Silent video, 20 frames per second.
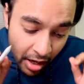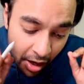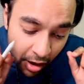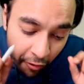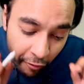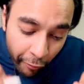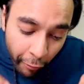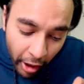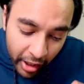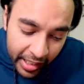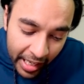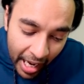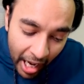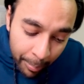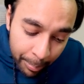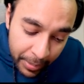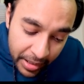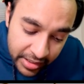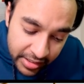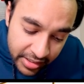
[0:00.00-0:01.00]
What
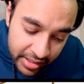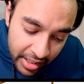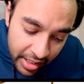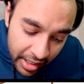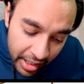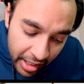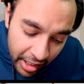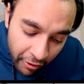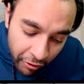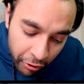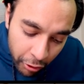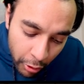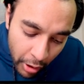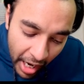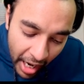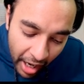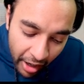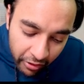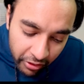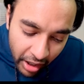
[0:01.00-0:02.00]
happens if you
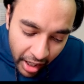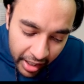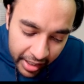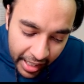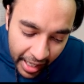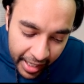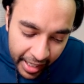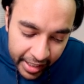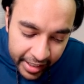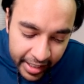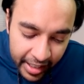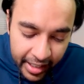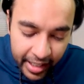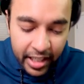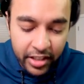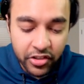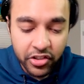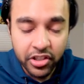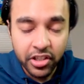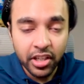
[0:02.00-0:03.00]
have a directed
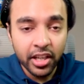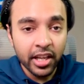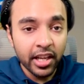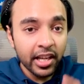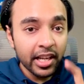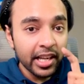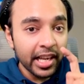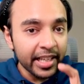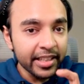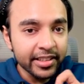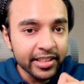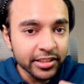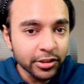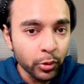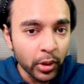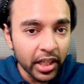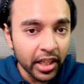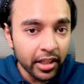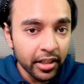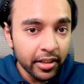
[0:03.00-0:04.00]
edge like this one?